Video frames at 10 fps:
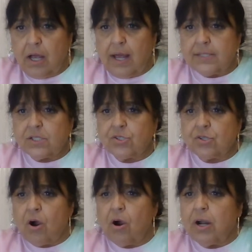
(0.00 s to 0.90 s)
as a
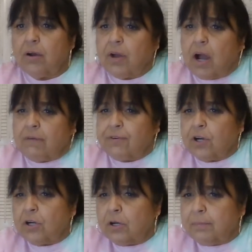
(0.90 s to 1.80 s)
start on an offer
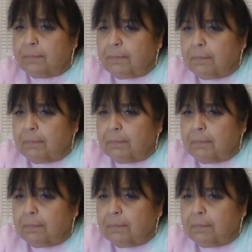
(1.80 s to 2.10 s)
up?